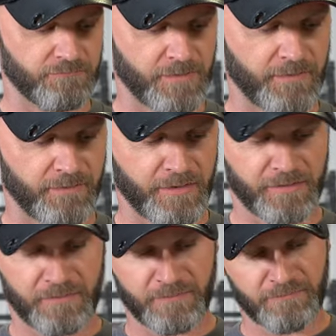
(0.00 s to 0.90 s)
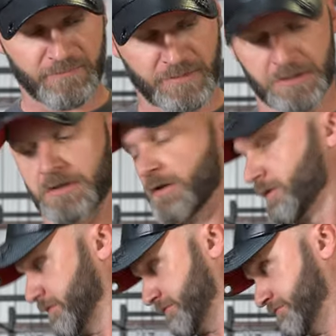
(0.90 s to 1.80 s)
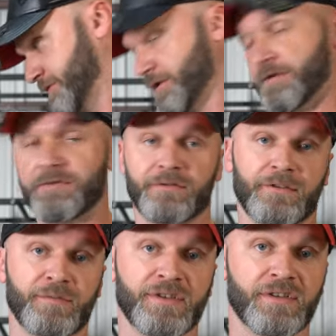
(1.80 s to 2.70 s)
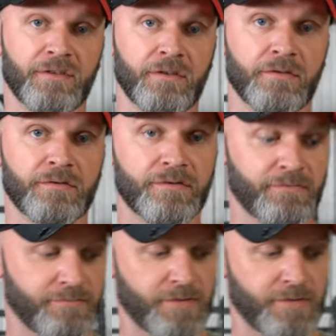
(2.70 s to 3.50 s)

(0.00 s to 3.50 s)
if you're into them. They're also going to be ten dollars.